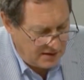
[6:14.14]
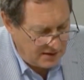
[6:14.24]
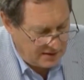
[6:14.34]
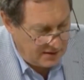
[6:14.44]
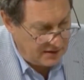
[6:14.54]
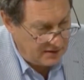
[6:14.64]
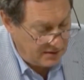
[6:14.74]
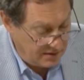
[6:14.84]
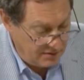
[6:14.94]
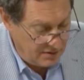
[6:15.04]

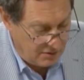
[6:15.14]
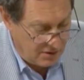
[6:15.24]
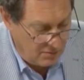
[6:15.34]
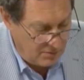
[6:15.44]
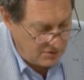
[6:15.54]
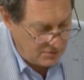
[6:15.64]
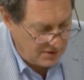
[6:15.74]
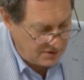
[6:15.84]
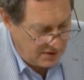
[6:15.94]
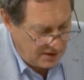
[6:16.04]
and you know Como as
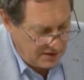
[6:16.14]
well.